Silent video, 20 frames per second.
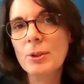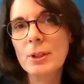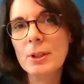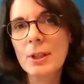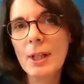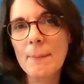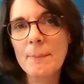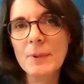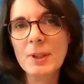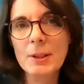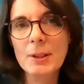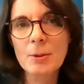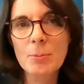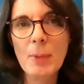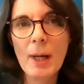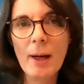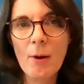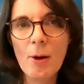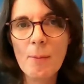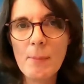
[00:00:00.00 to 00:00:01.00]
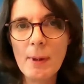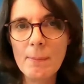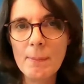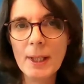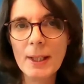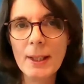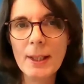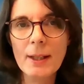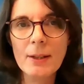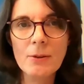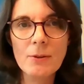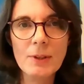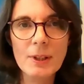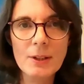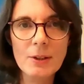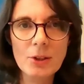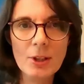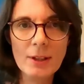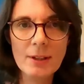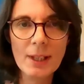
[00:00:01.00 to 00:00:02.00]
adopted by our member
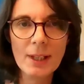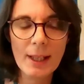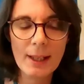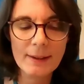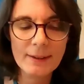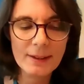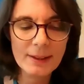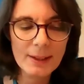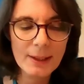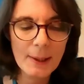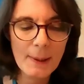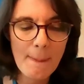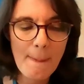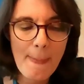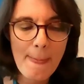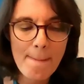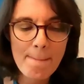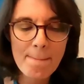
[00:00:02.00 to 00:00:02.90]
countries just last year.